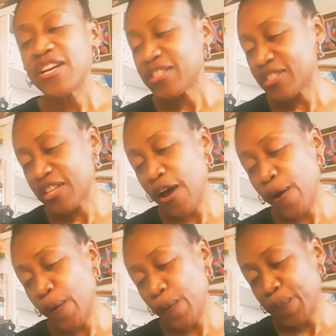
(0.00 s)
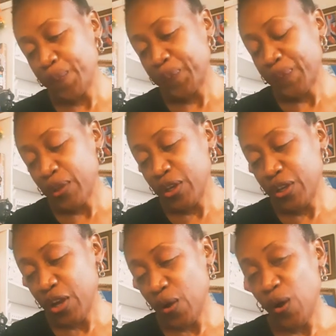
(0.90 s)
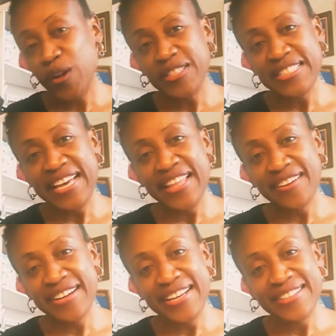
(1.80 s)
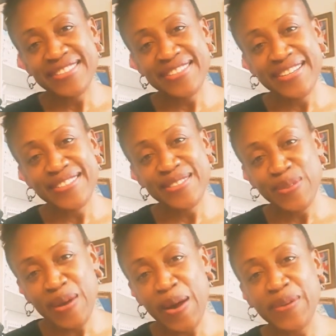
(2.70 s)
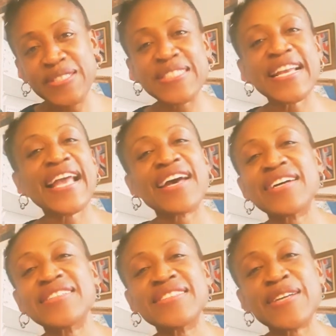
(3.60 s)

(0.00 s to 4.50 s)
So, altogether, it's 2 hours, and